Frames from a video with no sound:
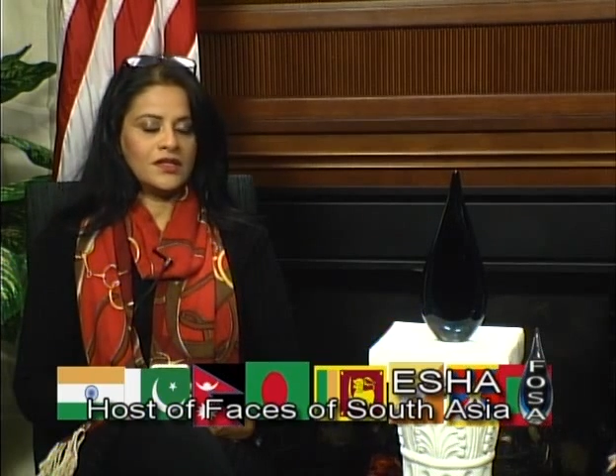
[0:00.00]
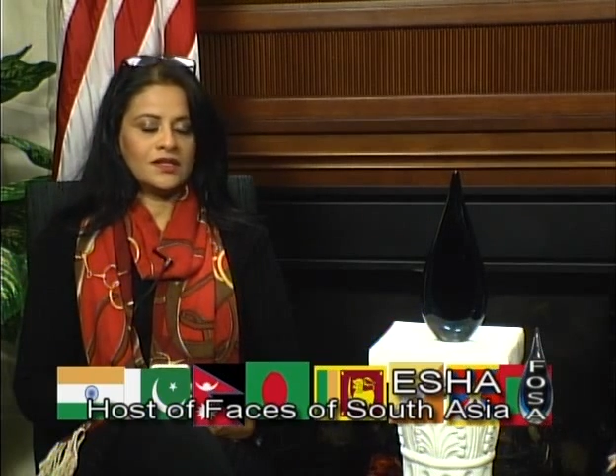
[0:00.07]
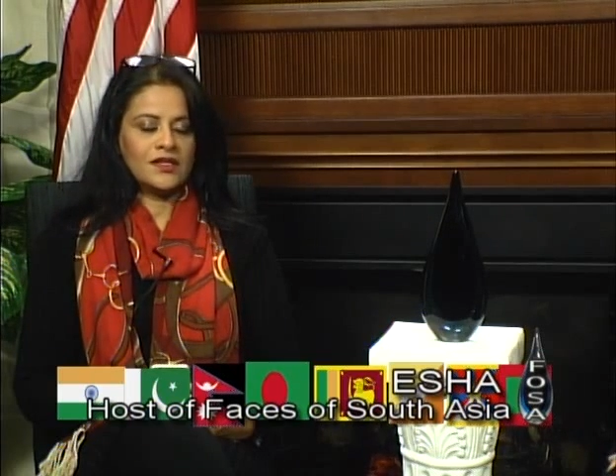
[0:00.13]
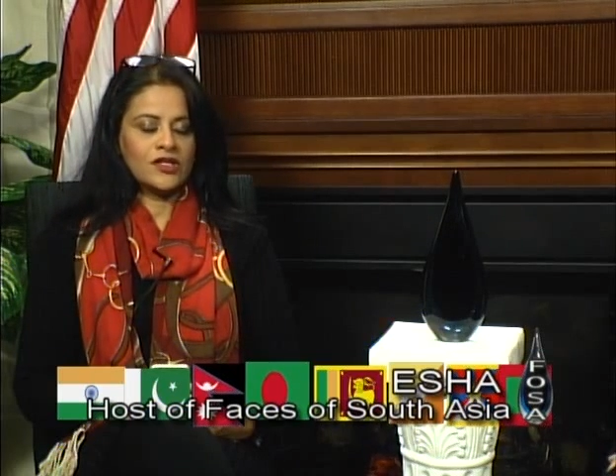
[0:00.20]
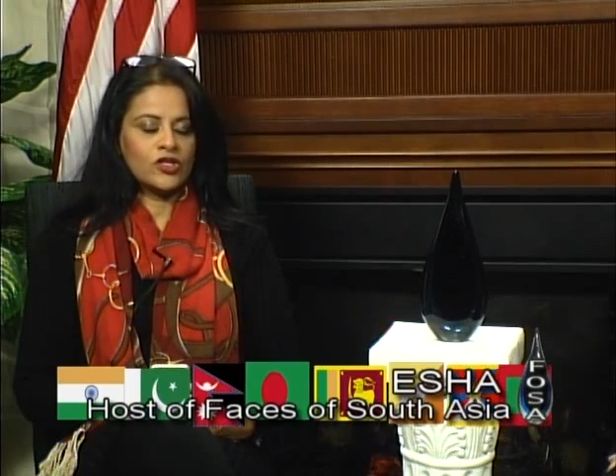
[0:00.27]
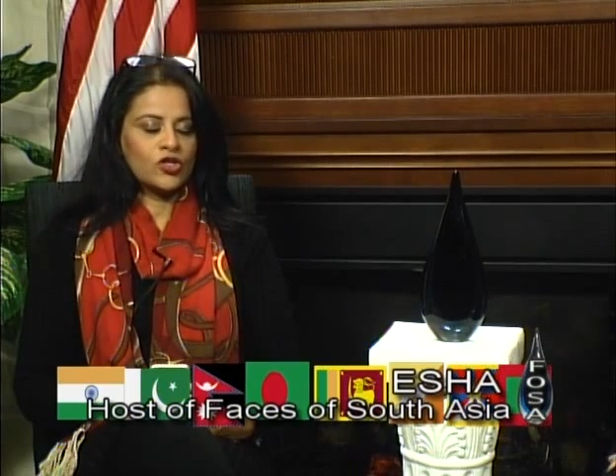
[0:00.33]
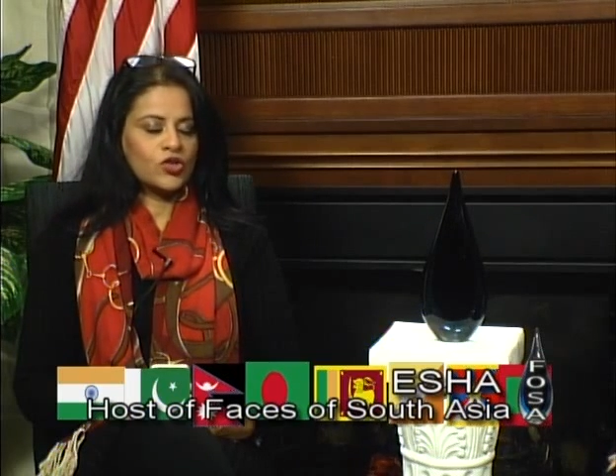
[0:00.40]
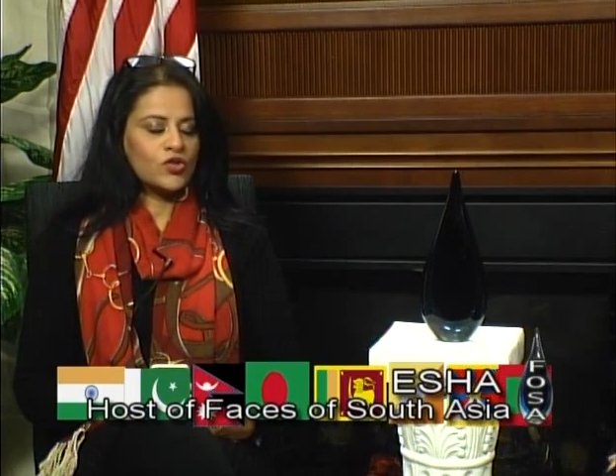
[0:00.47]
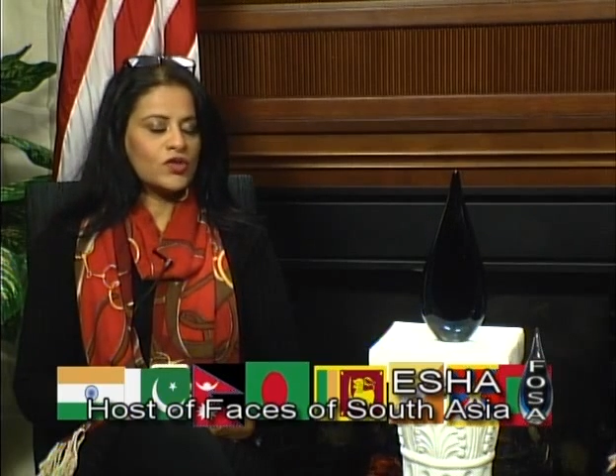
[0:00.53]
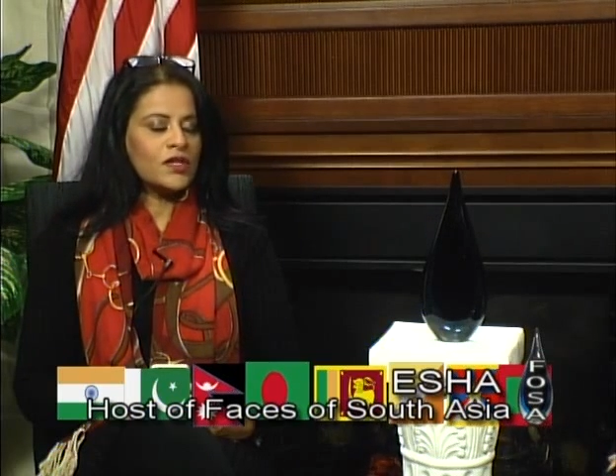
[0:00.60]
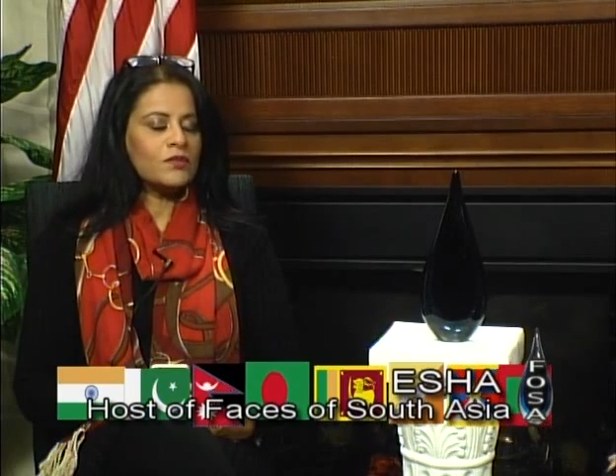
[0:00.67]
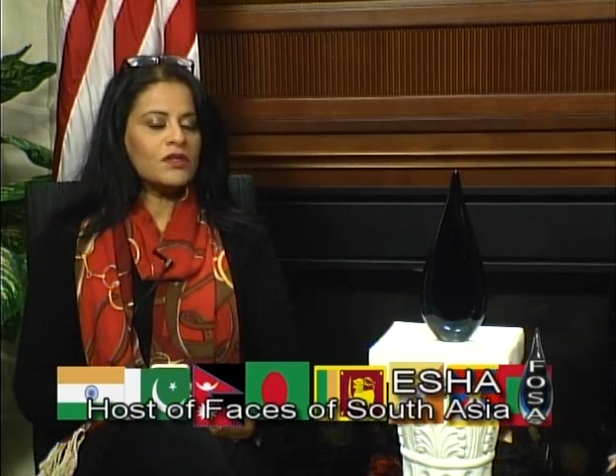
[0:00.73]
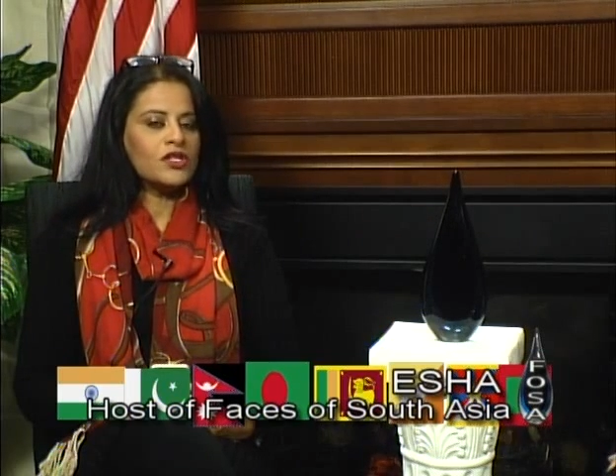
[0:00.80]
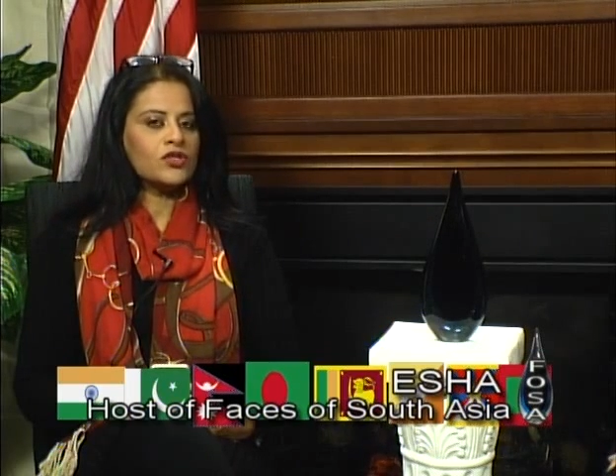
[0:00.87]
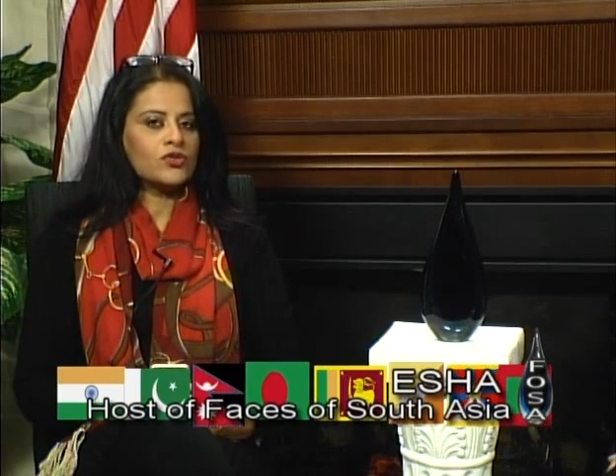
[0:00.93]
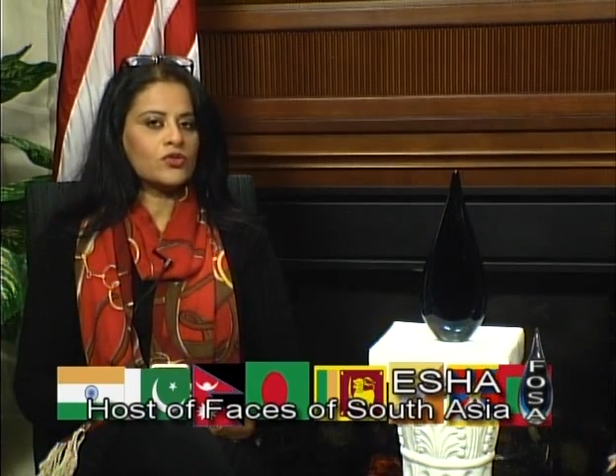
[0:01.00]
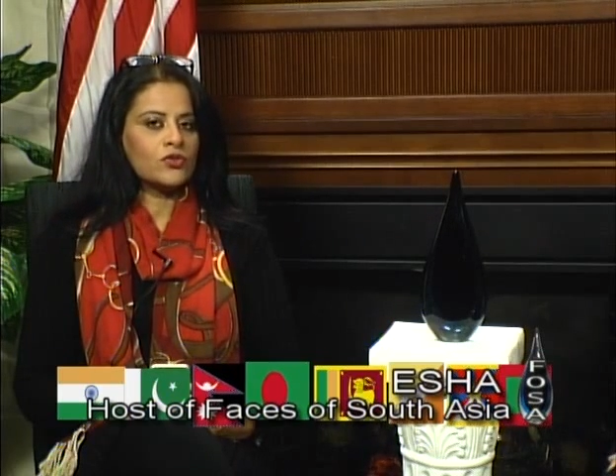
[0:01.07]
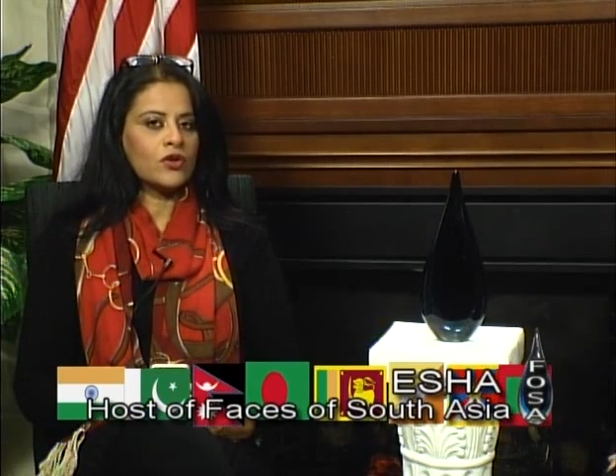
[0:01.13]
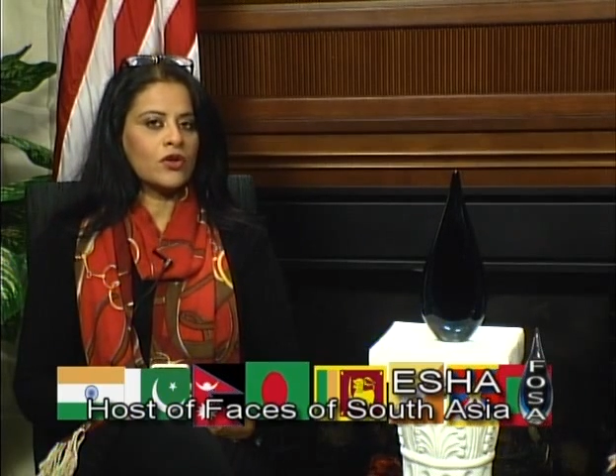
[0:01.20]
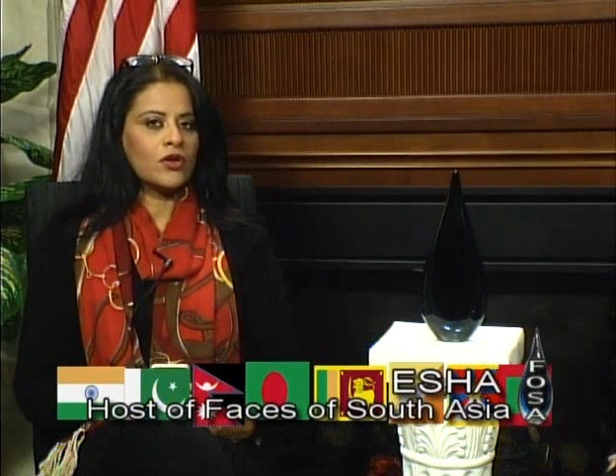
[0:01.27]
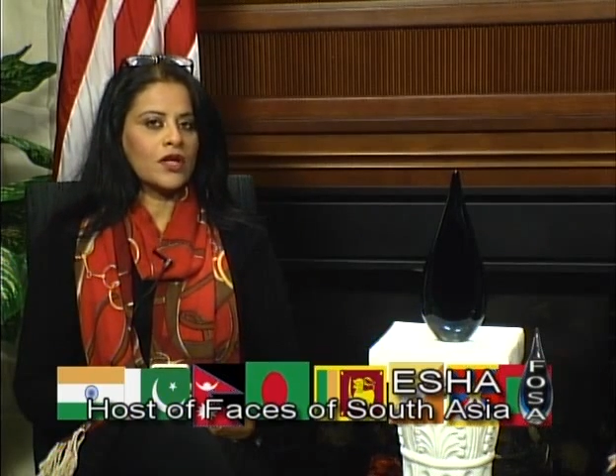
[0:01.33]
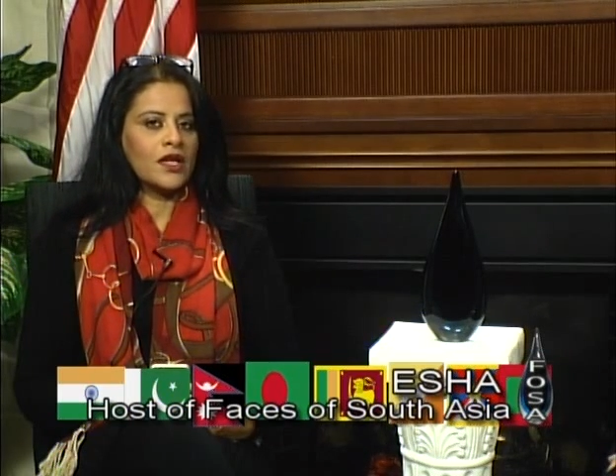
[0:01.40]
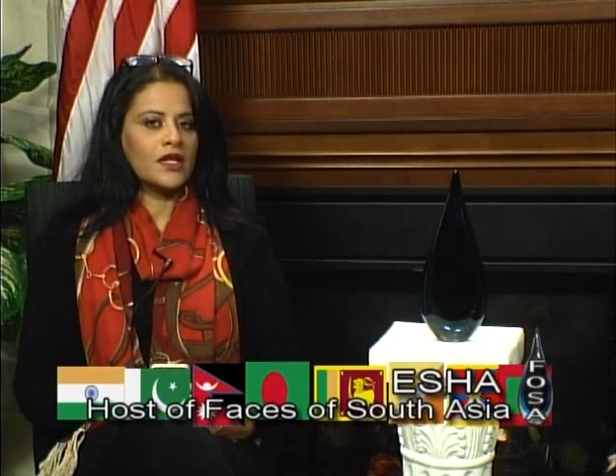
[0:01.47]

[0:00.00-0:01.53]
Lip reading: is extremely strong